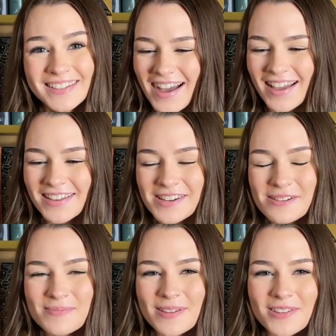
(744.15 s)
I ended
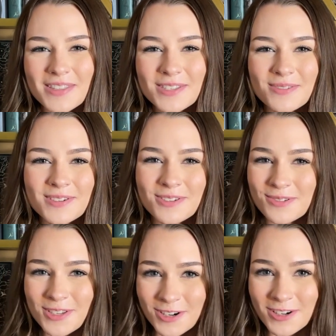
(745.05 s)
up giving this one 2
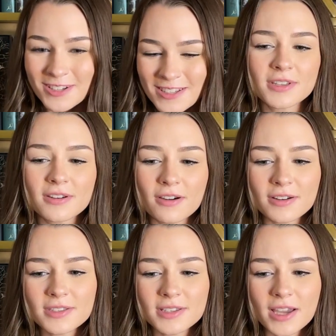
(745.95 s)
stars, and
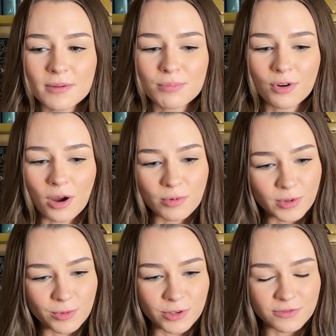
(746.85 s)
honestly, I
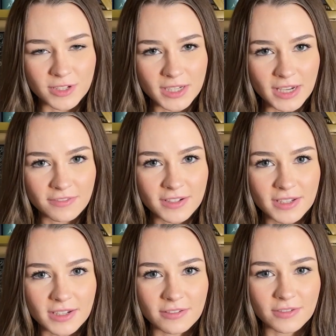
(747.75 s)
probably would have DNF'd
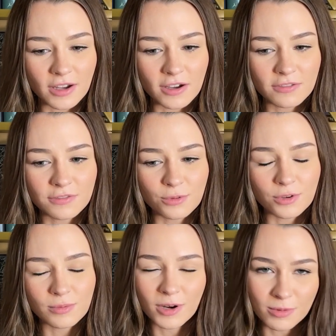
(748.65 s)
it if not
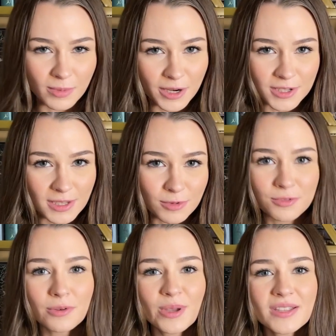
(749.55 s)
for Problematic Summer
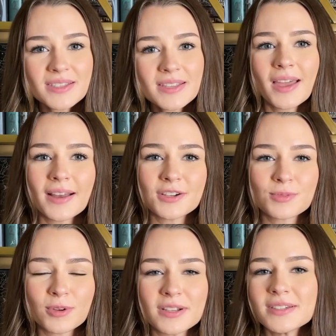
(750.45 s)
Romance, and I just
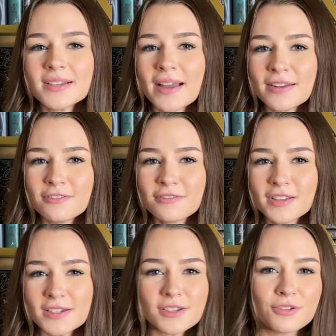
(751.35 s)
wanted to kind of
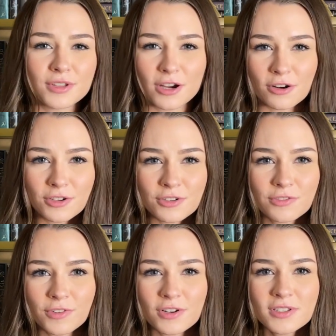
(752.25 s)
get to know the characters
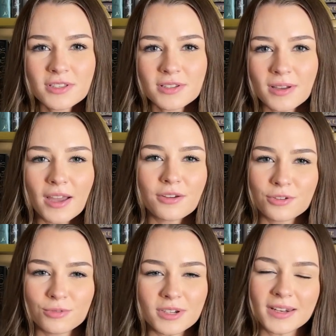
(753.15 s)
first. I know
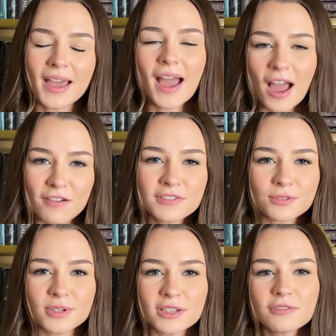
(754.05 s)
you didn't have to
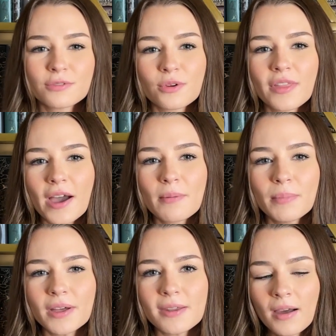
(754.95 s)
read it for that,
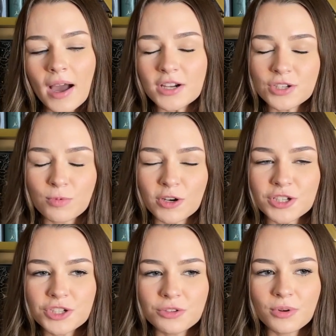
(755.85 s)
but I just wanted
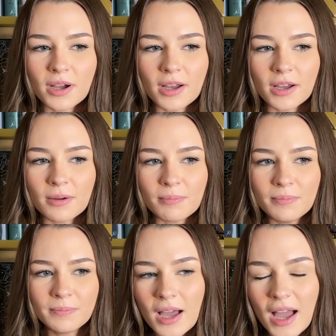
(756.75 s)
to.
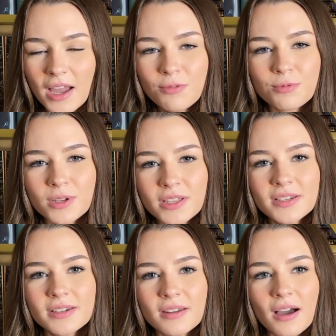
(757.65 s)
I really
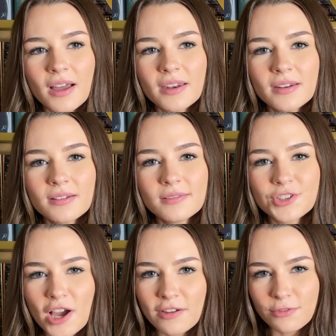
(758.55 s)
did not
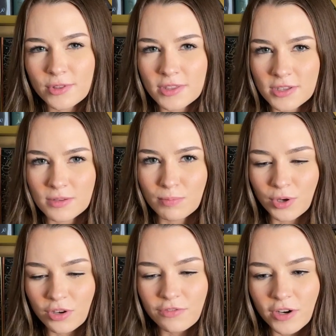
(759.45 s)
jive with this
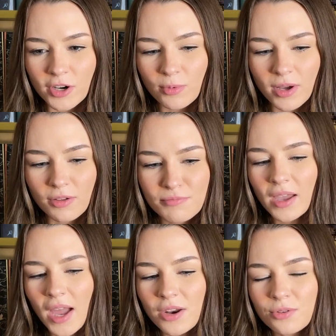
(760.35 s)
book very well.
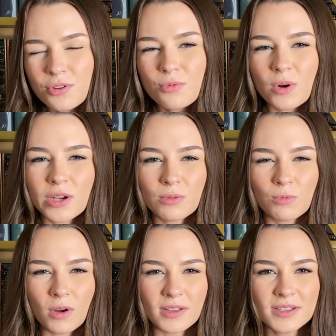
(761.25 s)
I don't know what it
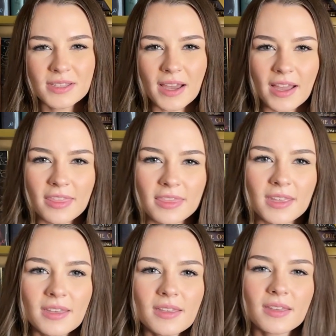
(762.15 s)
was. I
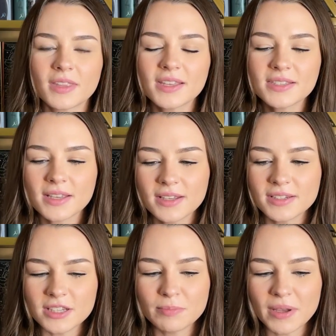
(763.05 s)
think this and
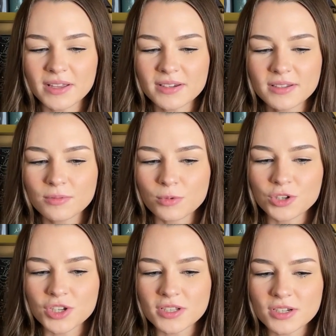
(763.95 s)
Deep End were
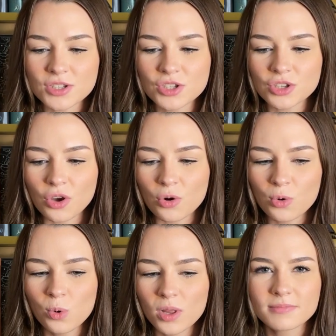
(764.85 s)
just
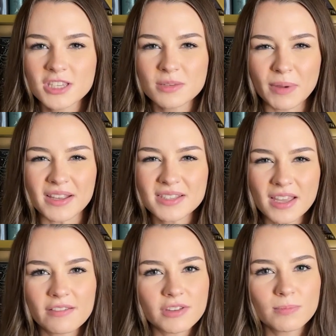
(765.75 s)
so spice
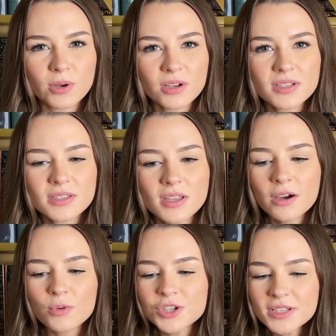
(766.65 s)
heavy books,
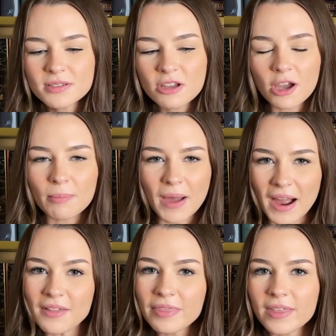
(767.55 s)
which isn't a
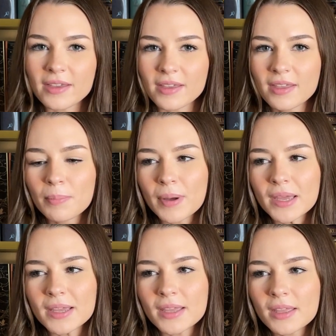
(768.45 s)
bad thing,
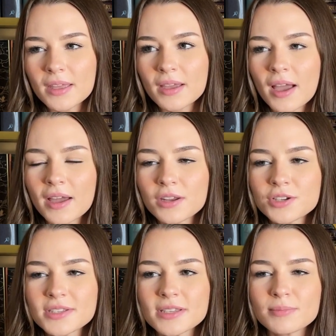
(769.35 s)
but it kind of
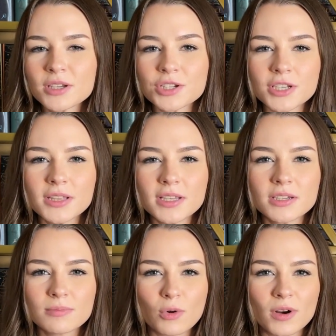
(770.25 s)
just seemed like she
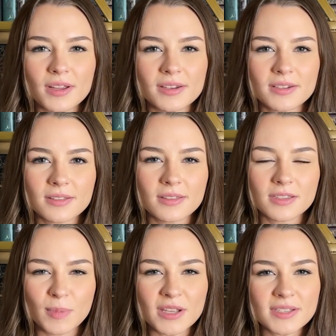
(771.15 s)
leaned more into the
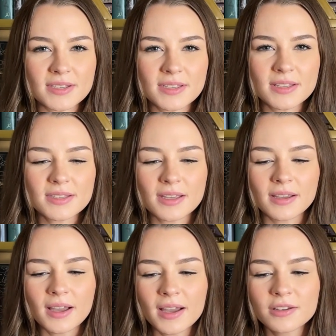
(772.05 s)
spicy scenes and
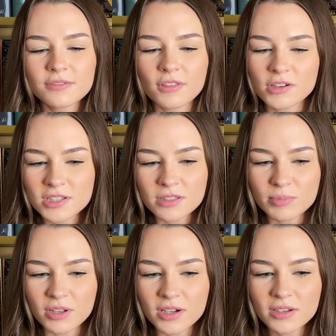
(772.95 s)
kind of lost the
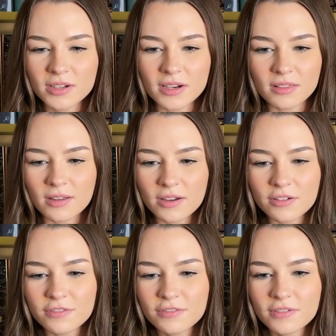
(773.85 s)
plot in a lot
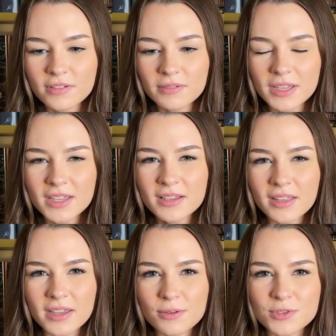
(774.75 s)
of it.
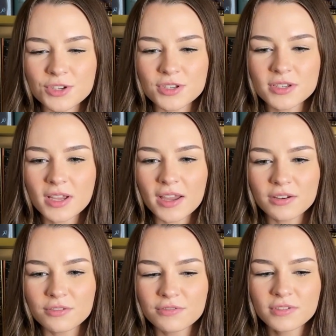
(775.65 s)
Like it was just kind
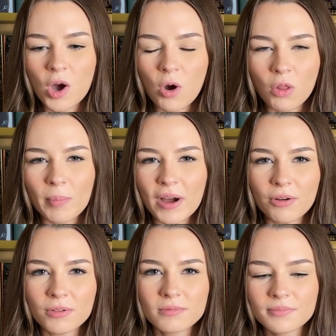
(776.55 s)
of all
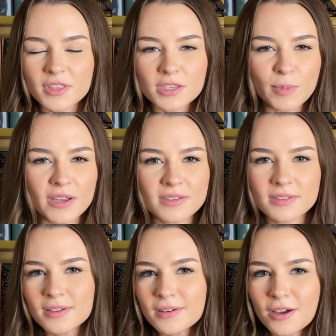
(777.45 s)
about the spice
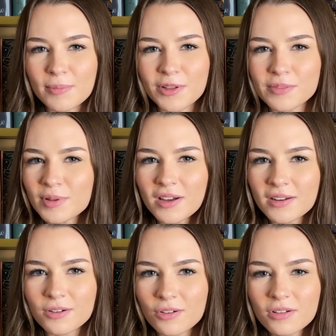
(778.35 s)
and not about the plot
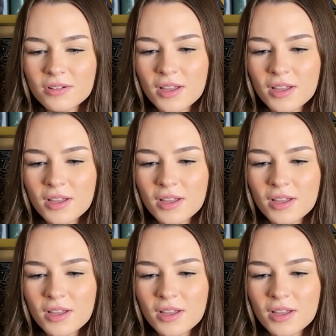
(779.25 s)
at all.